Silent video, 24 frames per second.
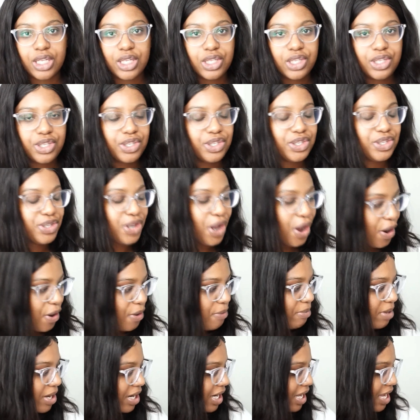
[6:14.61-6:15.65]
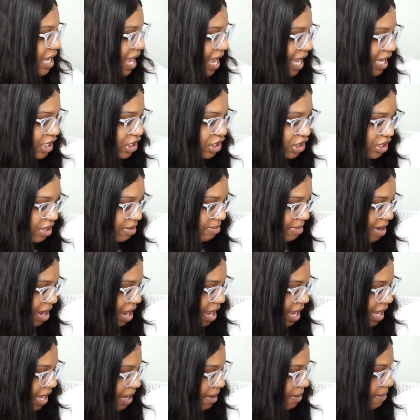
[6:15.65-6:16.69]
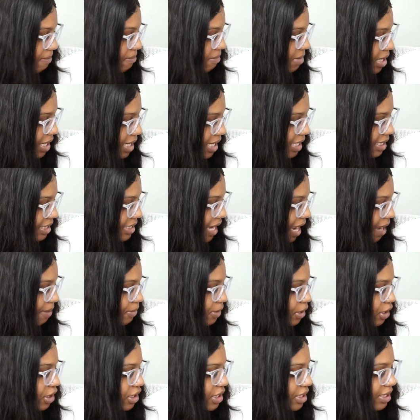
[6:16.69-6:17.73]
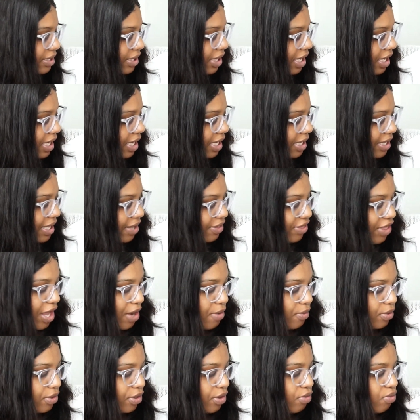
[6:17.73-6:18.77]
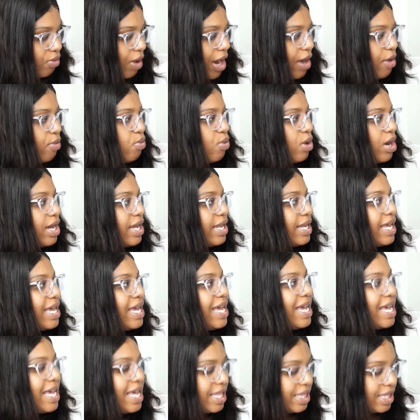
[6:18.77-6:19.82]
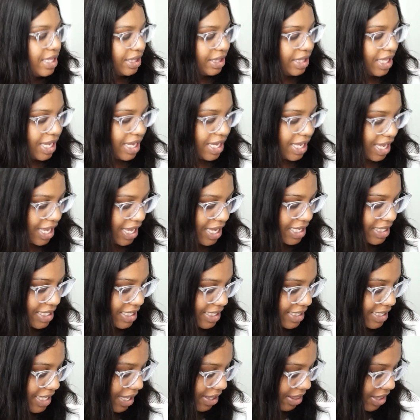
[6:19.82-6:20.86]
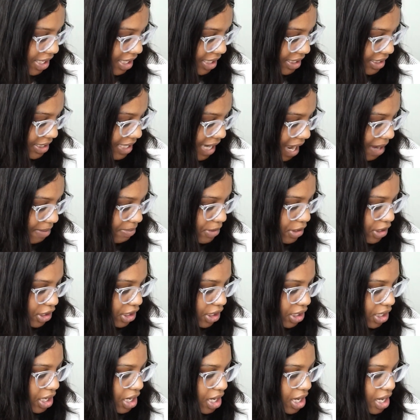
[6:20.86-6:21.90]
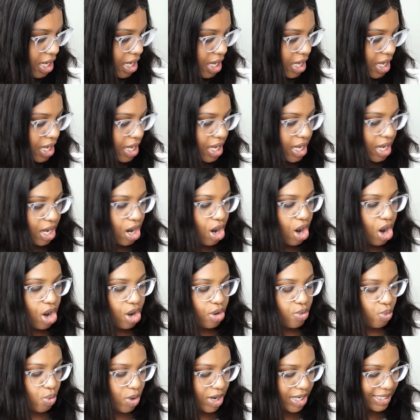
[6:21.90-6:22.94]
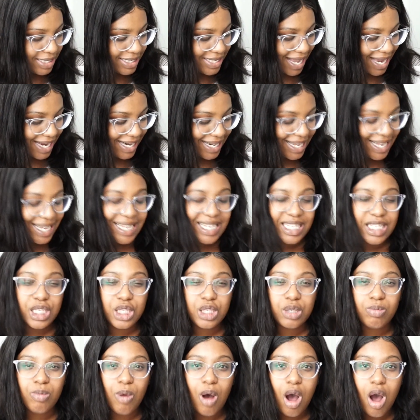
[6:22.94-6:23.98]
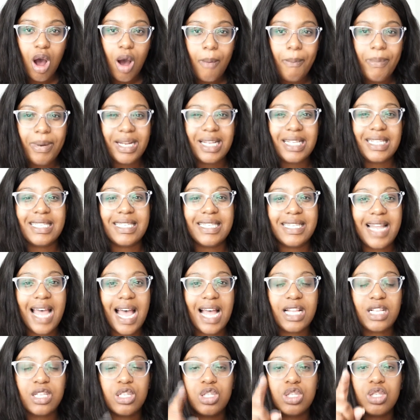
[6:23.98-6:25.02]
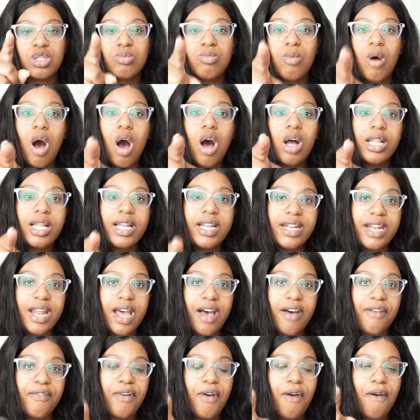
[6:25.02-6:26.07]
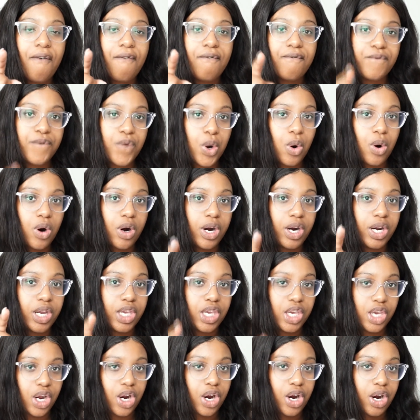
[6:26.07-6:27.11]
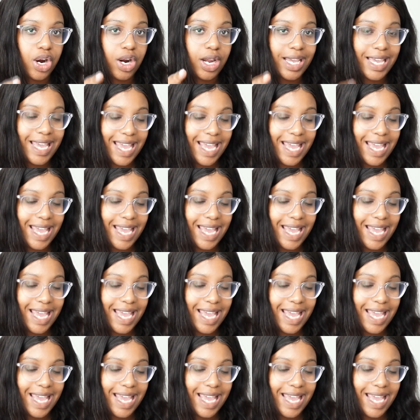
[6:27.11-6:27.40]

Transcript: so many H D M I mini adapters thinking that they were the right one. The thing is, is that the adapter on one side is small, but it's not small enough for your